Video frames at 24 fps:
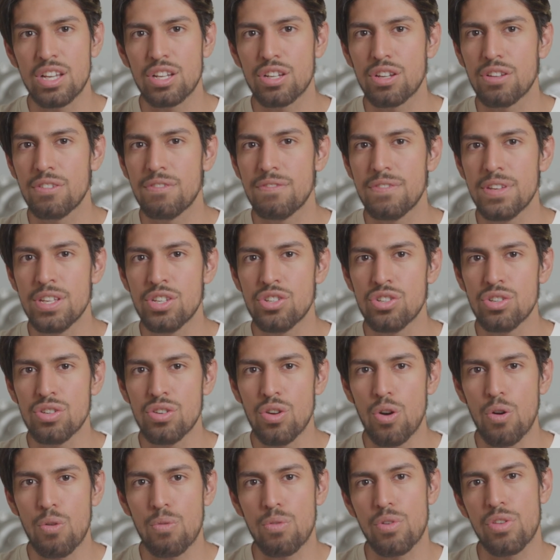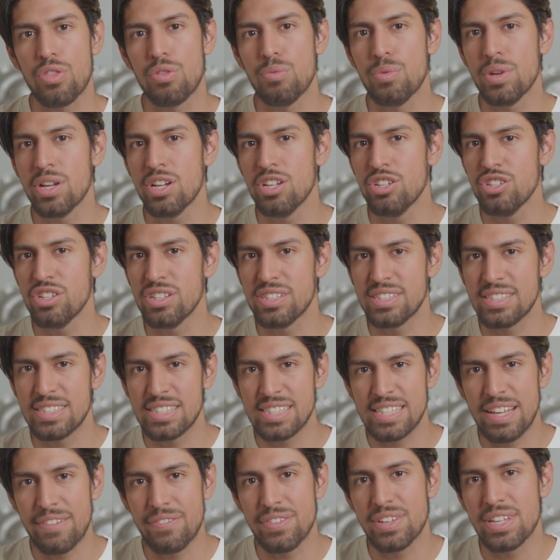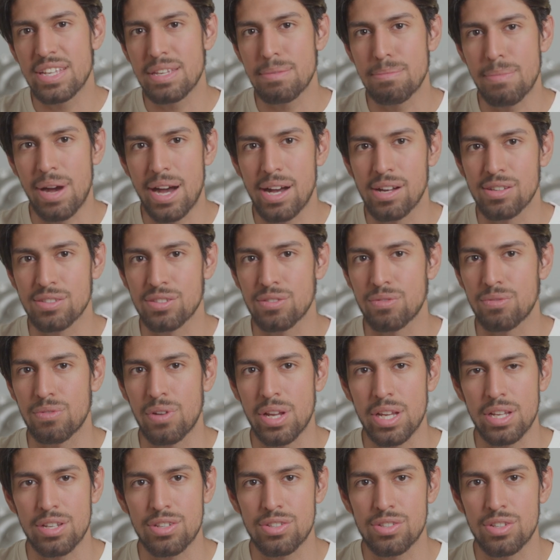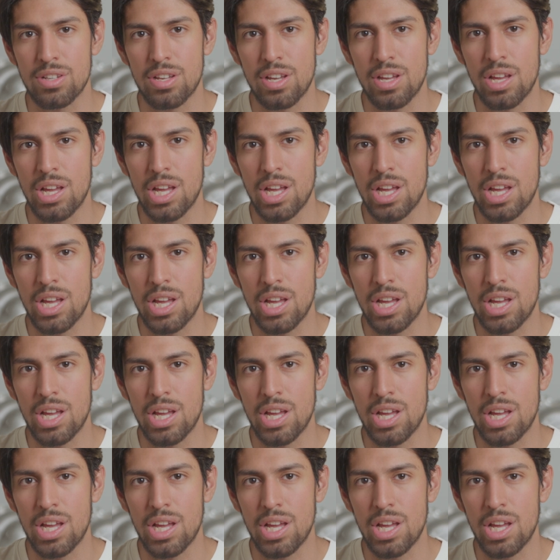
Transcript: could feature over three hundred seventy miles of range.